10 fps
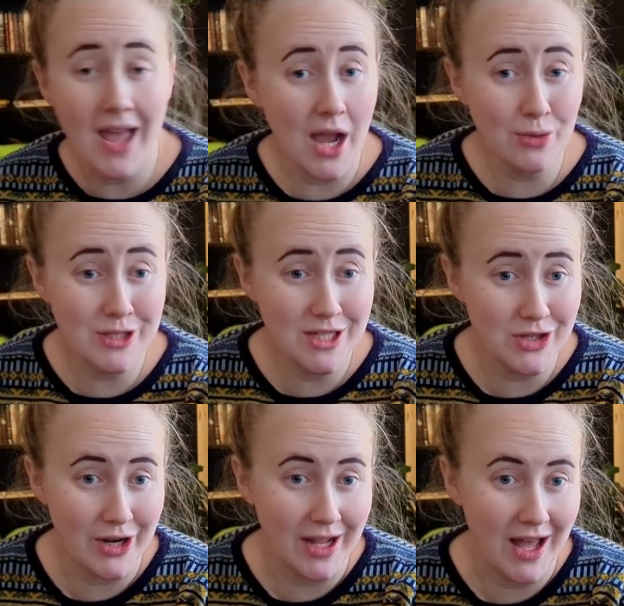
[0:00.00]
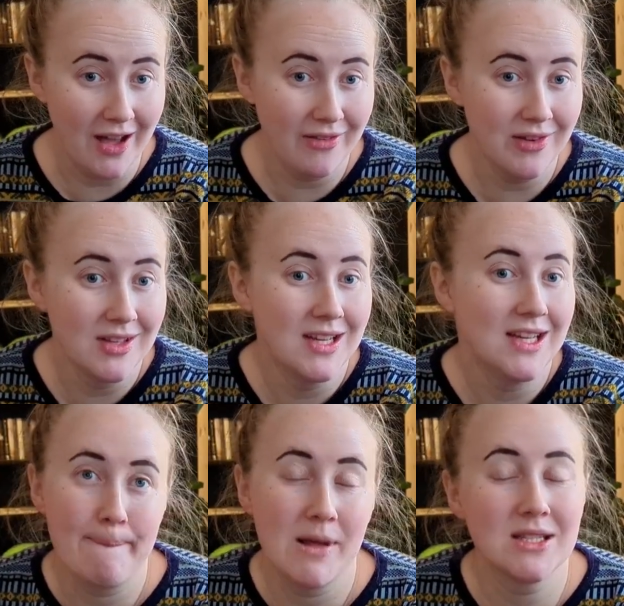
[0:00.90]
acquisition I have,
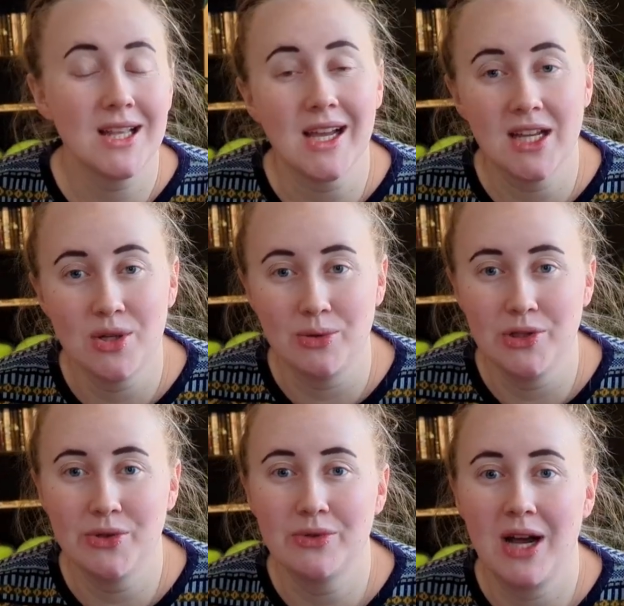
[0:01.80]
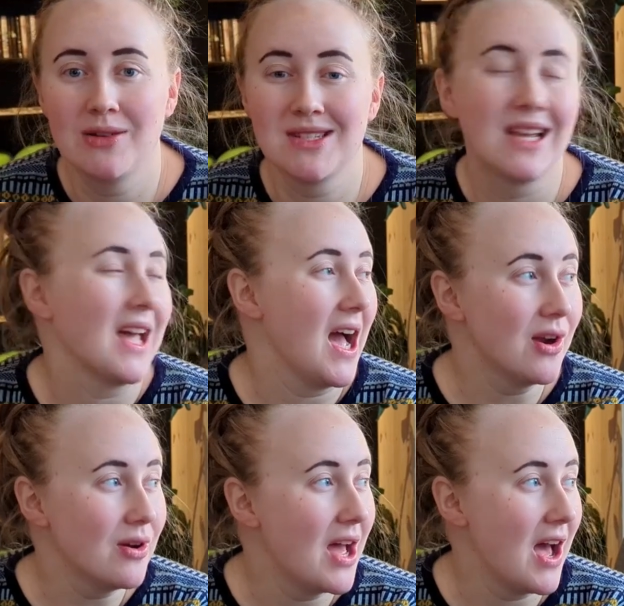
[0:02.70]
because like I told you, I was like, I
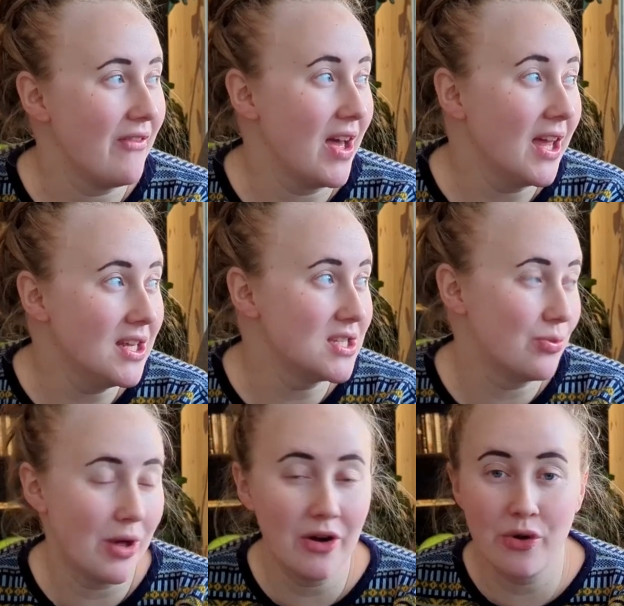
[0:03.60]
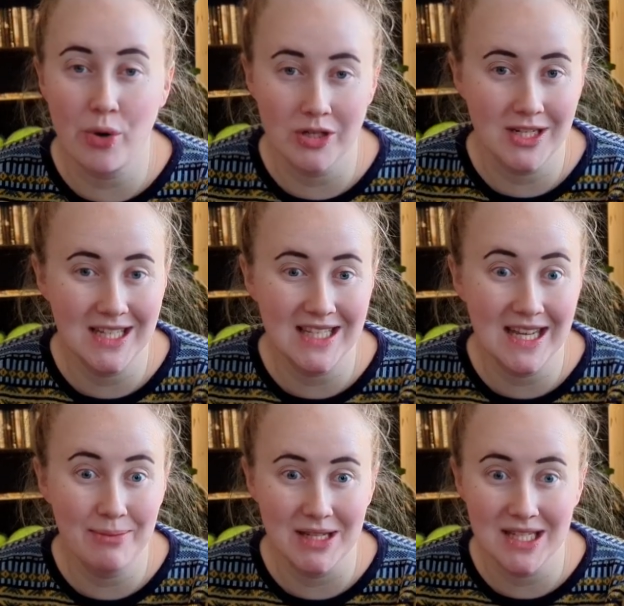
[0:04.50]
don't have any sweater quantities
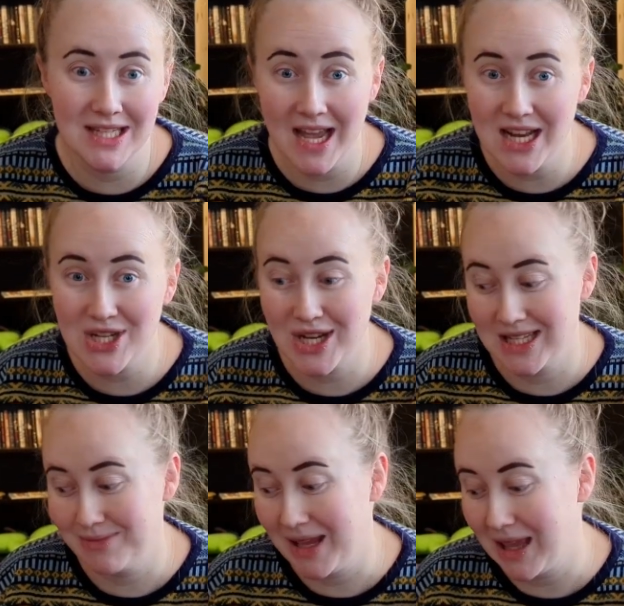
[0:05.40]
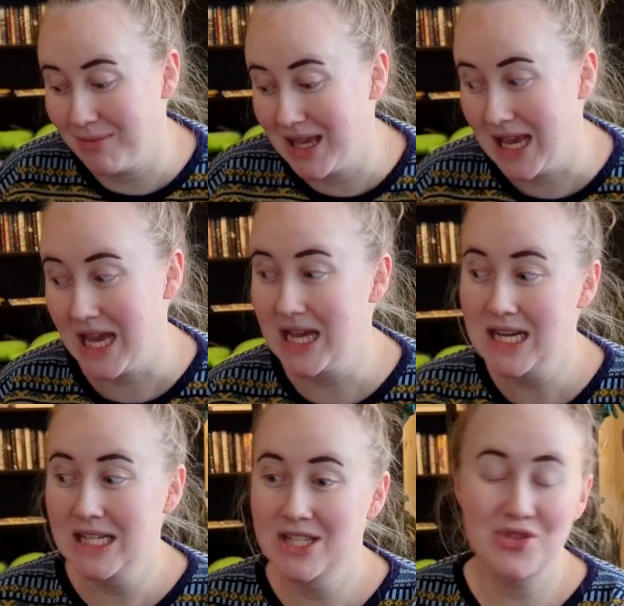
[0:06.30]
in my stash, and it's making me
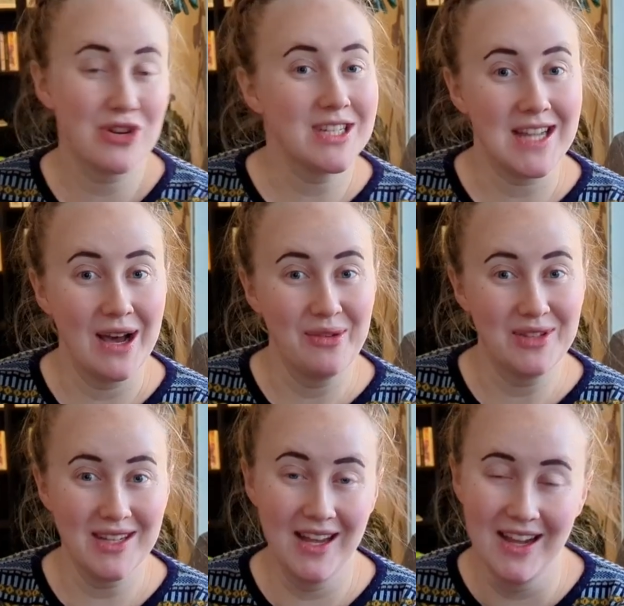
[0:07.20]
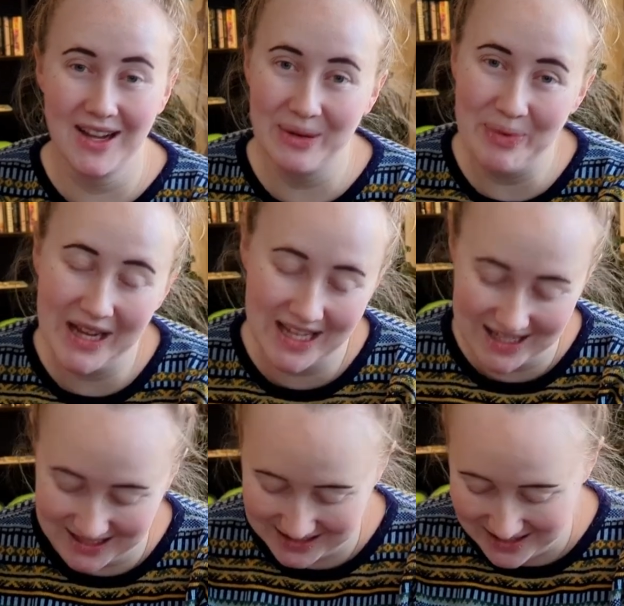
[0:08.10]
stressed out
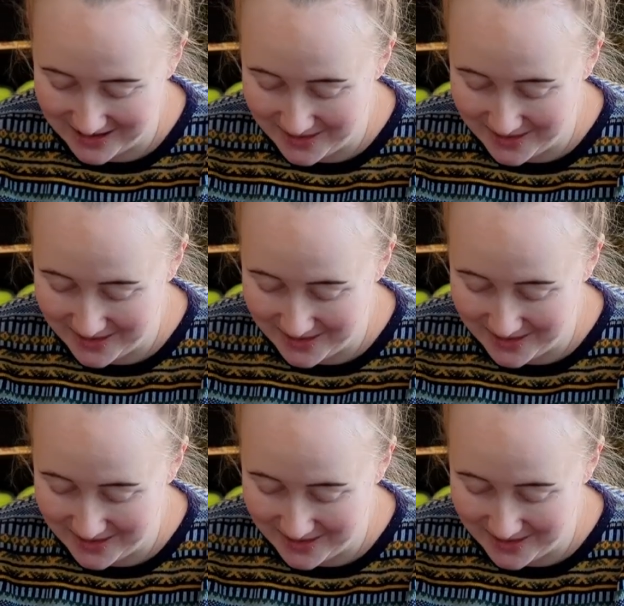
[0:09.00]
because